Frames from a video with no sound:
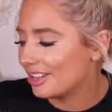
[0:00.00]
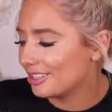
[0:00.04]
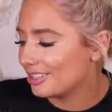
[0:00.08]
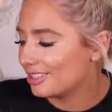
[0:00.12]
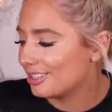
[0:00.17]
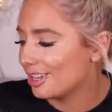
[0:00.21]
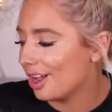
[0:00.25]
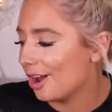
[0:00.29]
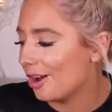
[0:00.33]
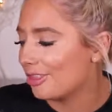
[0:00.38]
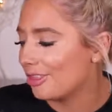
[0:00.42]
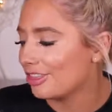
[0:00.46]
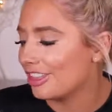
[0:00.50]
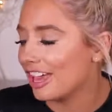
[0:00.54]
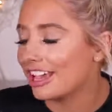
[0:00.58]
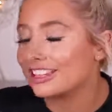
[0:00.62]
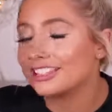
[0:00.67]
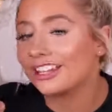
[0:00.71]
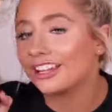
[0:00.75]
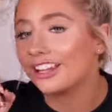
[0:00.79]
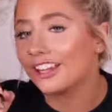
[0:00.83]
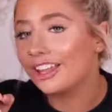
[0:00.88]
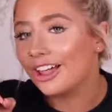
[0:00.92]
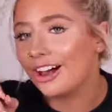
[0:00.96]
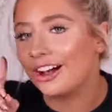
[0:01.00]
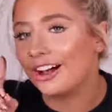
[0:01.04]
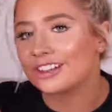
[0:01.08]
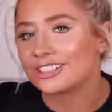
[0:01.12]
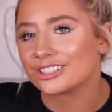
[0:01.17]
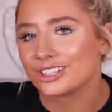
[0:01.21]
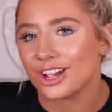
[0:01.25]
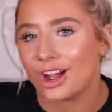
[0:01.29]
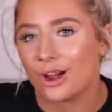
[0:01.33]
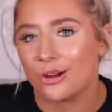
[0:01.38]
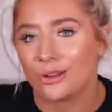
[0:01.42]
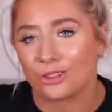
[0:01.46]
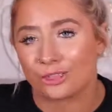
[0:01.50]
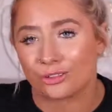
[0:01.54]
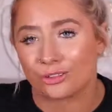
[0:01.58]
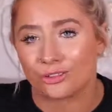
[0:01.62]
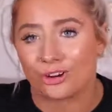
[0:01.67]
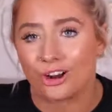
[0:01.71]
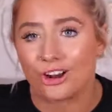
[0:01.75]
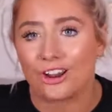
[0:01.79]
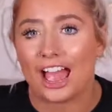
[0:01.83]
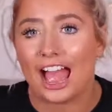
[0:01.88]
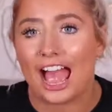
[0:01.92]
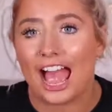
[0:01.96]
So there's a lot to go
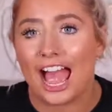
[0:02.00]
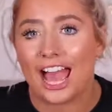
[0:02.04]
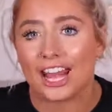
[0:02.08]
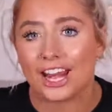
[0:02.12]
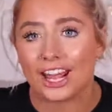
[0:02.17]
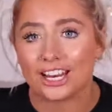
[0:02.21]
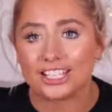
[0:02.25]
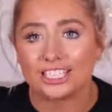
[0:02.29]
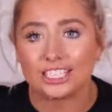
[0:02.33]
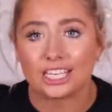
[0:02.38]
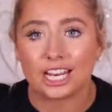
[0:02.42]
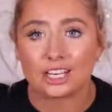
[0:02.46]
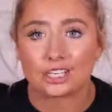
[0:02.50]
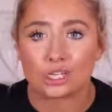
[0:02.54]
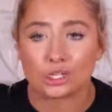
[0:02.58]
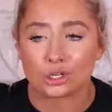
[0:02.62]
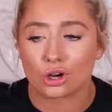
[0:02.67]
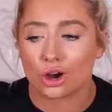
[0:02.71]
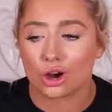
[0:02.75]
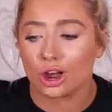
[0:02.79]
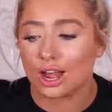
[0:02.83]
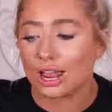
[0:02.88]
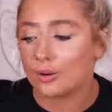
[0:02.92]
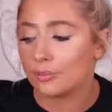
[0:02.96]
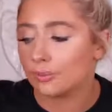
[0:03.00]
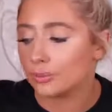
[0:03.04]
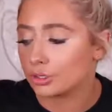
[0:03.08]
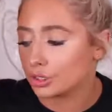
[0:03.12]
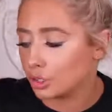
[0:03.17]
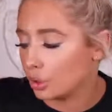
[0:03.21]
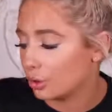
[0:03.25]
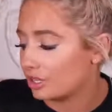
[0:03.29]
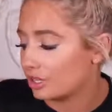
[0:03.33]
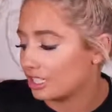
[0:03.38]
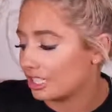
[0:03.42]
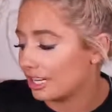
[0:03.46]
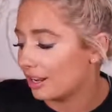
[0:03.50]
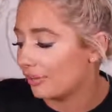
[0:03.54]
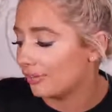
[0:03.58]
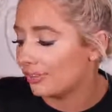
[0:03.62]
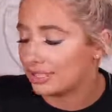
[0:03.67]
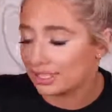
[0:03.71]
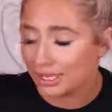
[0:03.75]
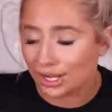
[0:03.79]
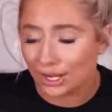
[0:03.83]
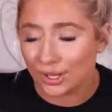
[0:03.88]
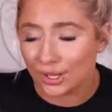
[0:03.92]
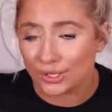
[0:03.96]
through, and I did actually try majority of
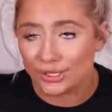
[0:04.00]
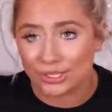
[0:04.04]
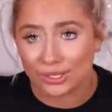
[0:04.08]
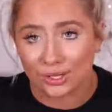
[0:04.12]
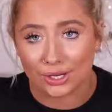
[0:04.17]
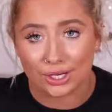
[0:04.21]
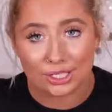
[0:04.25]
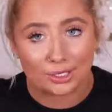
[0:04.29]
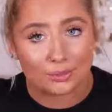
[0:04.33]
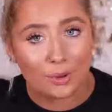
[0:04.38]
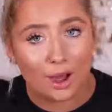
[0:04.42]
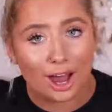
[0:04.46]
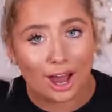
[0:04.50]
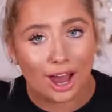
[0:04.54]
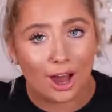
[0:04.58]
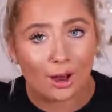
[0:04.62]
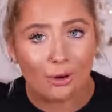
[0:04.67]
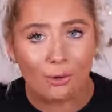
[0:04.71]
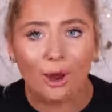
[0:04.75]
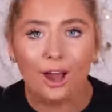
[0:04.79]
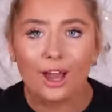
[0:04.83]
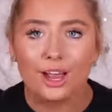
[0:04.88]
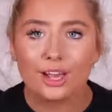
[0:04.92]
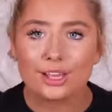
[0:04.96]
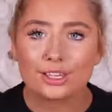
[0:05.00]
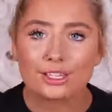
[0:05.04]
these clothes on as well.